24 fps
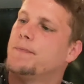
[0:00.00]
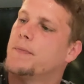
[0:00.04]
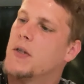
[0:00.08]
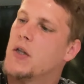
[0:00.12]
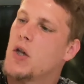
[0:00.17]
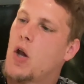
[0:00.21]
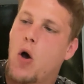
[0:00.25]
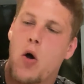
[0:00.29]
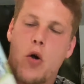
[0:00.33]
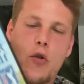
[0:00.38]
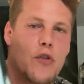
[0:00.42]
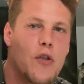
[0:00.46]

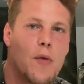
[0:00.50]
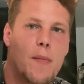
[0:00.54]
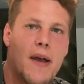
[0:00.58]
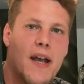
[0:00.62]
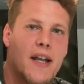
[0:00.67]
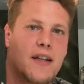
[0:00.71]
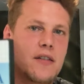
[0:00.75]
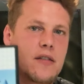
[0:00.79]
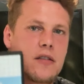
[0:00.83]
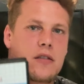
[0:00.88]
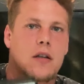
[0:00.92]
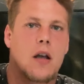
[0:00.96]
Not the
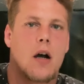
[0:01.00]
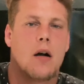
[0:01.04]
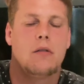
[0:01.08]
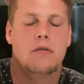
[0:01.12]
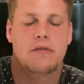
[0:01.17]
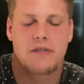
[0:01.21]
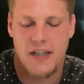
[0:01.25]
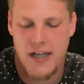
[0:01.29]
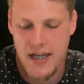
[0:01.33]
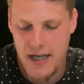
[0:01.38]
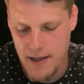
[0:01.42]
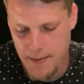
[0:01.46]
best
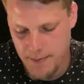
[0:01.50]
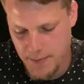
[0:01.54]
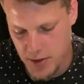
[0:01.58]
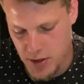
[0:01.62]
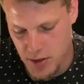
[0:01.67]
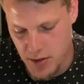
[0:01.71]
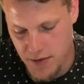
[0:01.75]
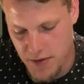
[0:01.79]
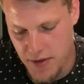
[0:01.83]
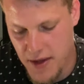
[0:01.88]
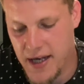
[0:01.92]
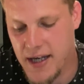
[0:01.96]
golf game,
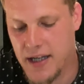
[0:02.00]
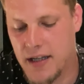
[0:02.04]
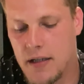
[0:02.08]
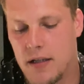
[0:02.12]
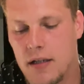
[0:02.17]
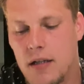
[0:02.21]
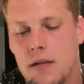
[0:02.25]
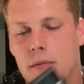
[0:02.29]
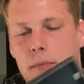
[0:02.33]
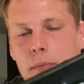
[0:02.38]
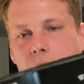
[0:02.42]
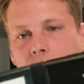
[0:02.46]
you think,
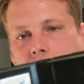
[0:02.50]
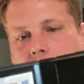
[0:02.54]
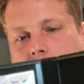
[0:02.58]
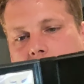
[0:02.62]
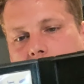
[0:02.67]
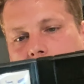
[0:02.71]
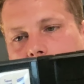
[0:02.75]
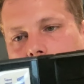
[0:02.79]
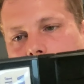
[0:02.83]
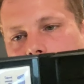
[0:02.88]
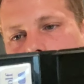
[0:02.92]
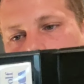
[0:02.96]
being
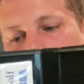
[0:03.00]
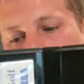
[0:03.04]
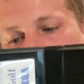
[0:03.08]
a